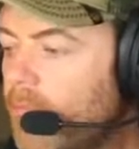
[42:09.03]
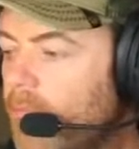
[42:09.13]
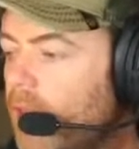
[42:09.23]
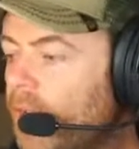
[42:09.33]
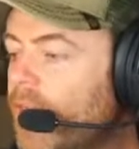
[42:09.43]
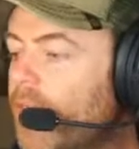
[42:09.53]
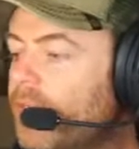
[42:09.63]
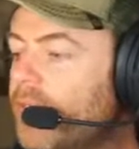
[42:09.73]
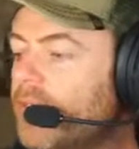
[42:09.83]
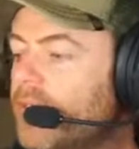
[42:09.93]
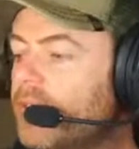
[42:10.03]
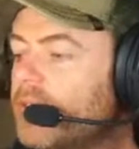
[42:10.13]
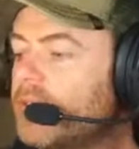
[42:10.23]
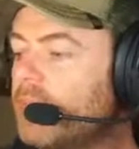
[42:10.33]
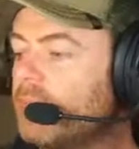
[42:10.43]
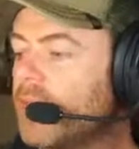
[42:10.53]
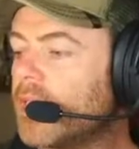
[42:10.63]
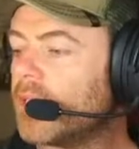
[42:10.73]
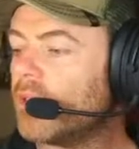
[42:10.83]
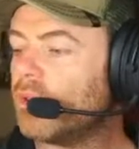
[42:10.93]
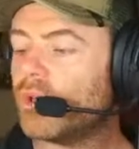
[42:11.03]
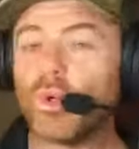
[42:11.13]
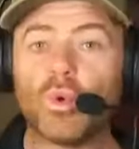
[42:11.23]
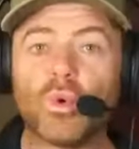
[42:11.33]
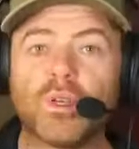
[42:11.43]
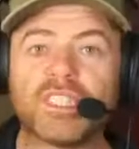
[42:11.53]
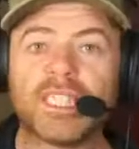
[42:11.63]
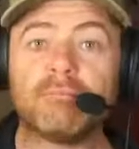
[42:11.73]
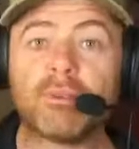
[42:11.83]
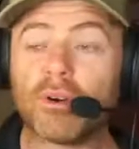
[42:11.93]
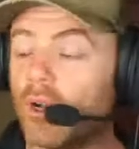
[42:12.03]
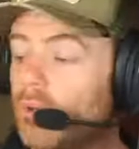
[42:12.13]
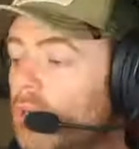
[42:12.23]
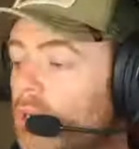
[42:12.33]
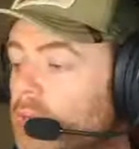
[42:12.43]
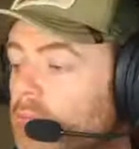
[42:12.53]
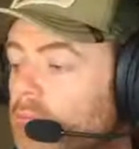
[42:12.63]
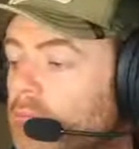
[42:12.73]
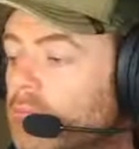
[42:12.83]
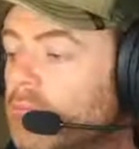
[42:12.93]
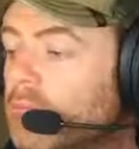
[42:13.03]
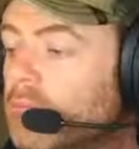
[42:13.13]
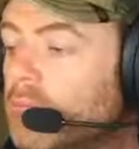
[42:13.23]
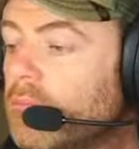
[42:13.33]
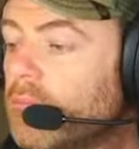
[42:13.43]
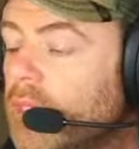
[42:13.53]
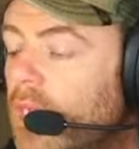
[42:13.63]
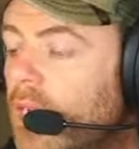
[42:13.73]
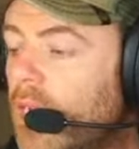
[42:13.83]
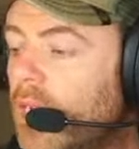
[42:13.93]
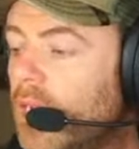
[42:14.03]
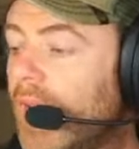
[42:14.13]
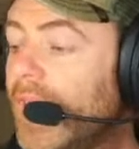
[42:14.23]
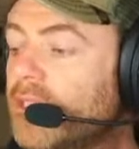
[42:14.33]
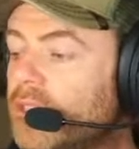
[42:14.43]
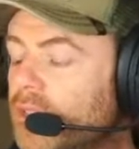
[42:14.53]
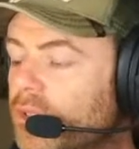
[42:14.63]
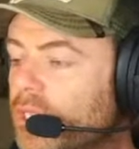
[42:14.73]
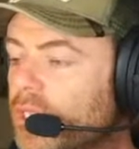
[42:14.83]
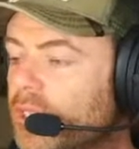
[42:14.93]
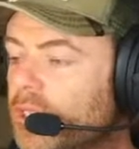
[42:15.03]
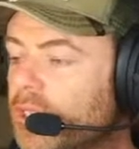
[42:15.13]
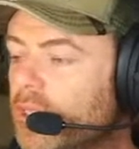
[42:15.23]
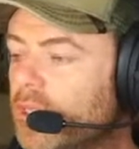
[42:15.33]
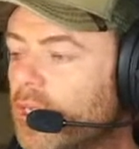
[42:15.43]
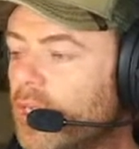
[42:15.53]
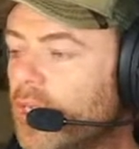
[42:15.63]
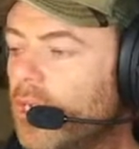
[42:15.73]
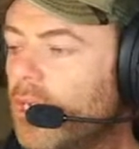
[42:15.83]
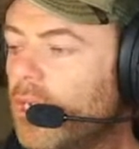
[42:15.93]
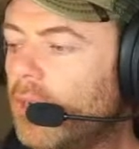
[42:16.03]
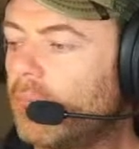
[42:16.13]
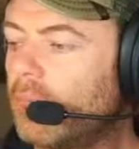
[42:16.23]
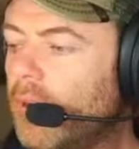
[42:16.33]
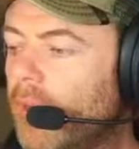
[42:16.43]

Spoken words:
on the iPhone, there is something called Auxy Pro. Android, right,